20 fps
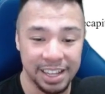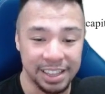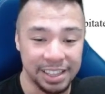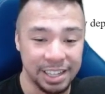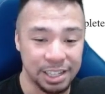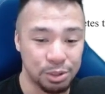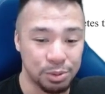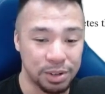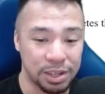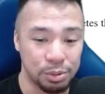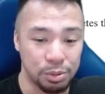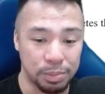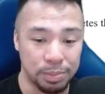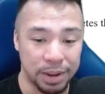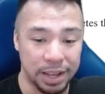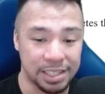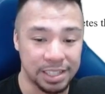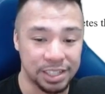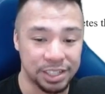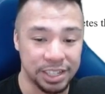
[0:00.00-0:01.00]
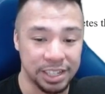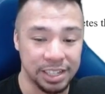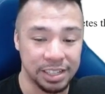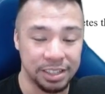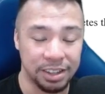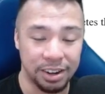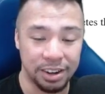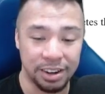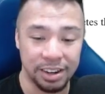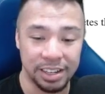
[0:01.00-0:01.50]
This one will place a
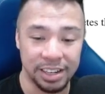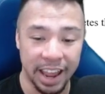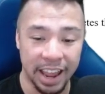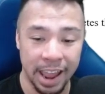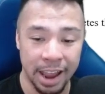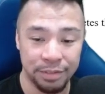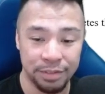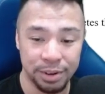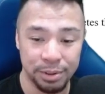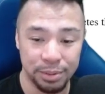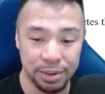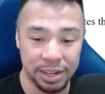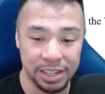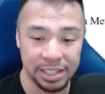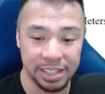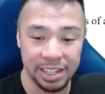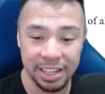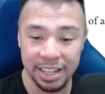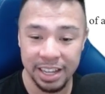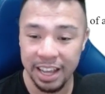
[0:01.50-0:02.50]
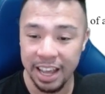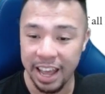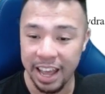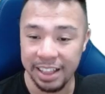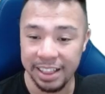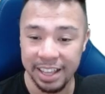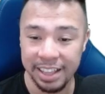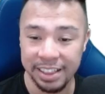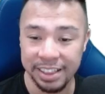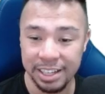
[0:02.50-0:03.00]
shield on everyone,
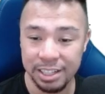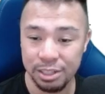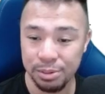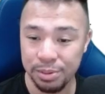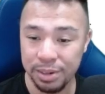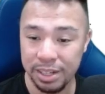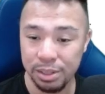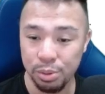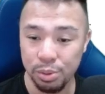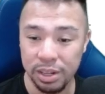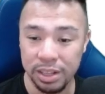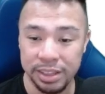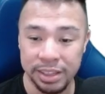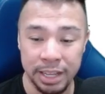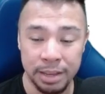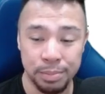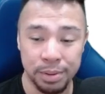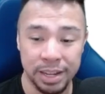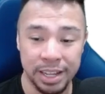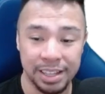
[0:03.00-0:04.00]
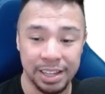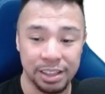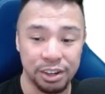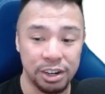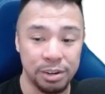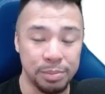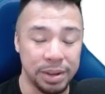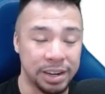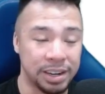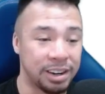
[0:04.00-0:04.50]
and then this one will deplete the
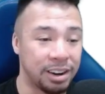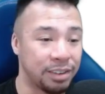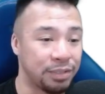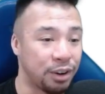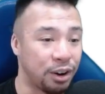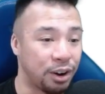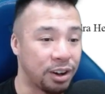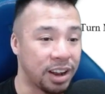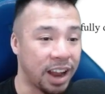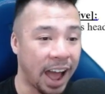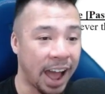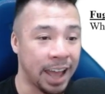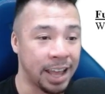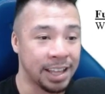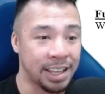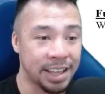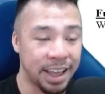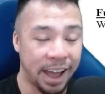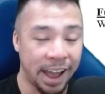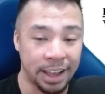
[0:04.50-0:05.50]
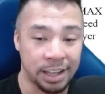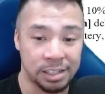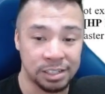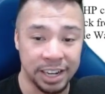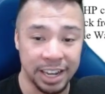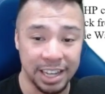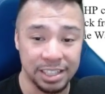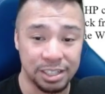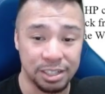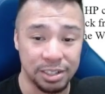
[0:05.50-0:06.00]
turn meter of all hy Hydra heads.